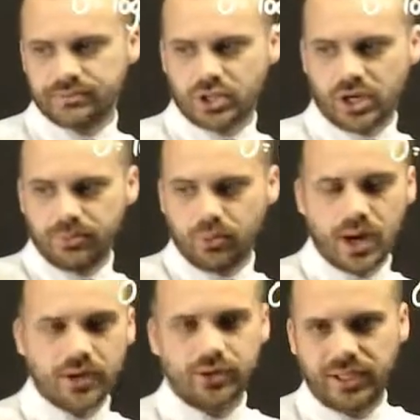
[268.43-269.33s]
type 1
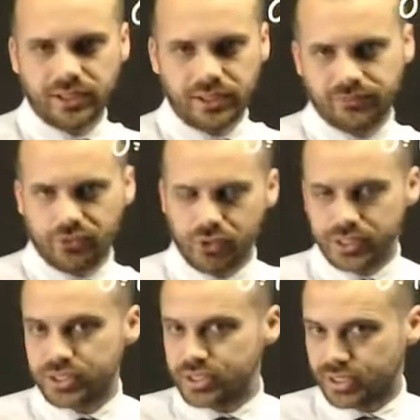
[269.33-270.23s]
on ln4
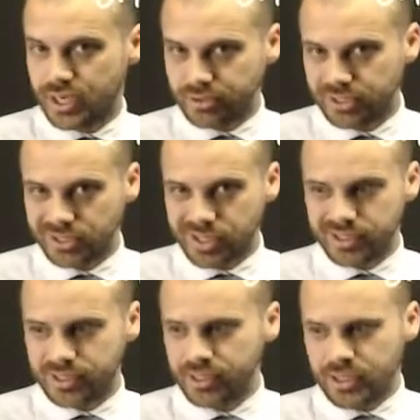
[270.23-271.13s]
into your calculator,